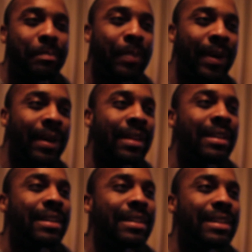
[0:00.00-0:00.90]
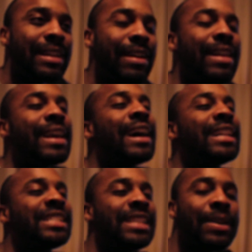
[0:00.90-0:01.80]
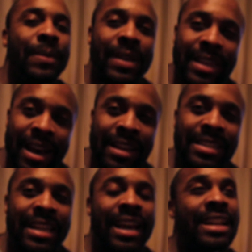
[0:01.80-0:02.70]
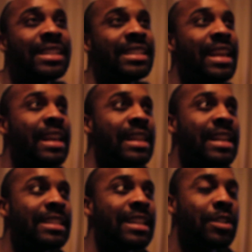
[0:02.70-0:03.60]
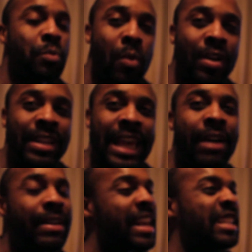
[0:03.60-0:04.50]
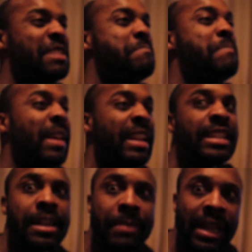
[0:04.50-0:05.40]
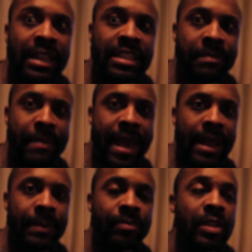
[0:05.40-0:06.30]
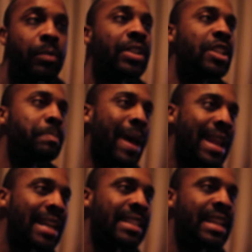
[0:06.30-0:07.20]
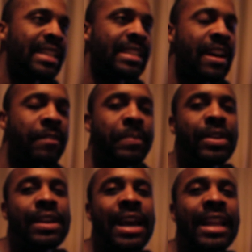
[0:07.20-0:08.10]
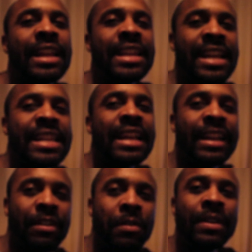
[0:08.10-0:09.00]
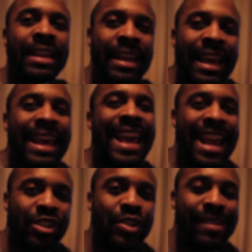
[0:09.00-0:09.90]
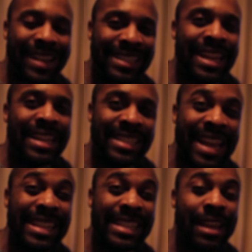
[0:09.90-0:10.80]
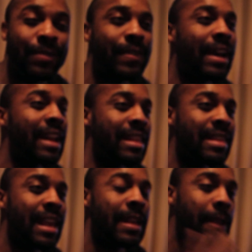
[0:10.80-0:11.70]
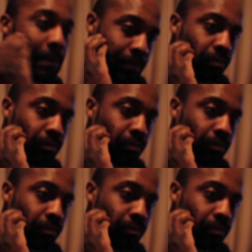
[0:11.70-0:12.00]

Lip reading: but you know, they kind of see all the guns, they kind of see this one girl against millions and millions of men, which is badass in itself, but you kind of need that little extra incentive. And I think,